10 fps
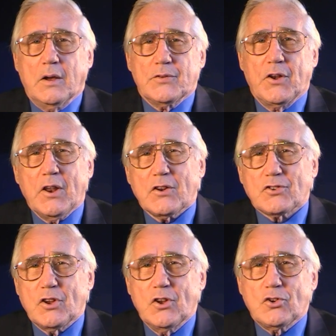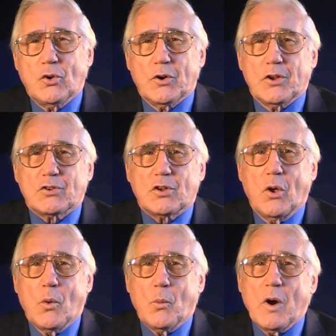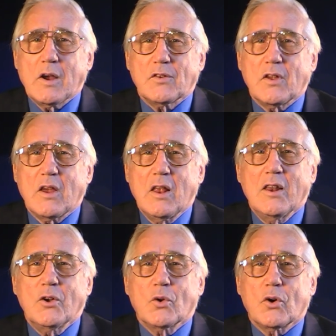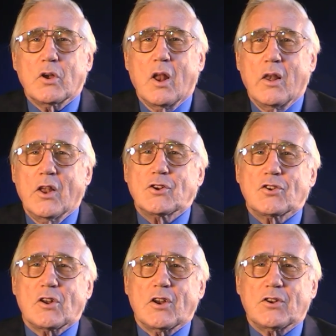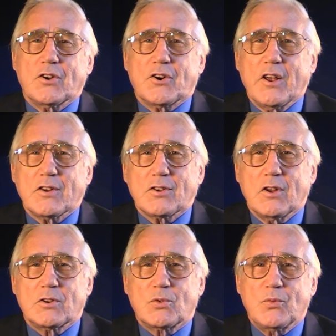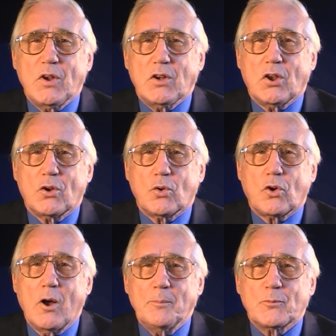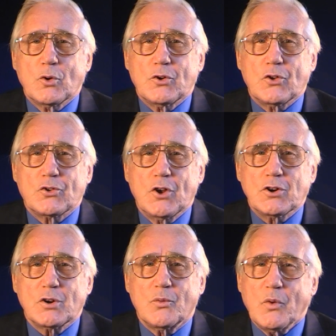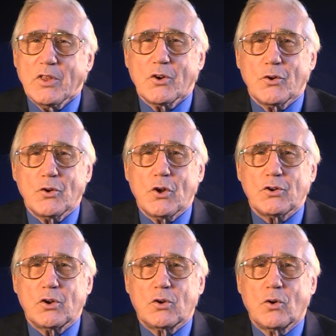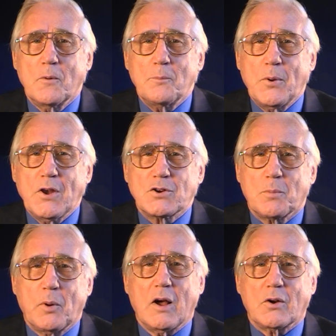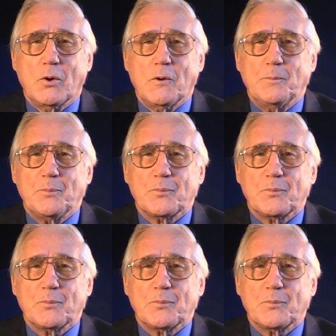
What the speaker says: The next issue is why the Illinois legislature drags its feet to come to a decision whether or not to impeach Blago.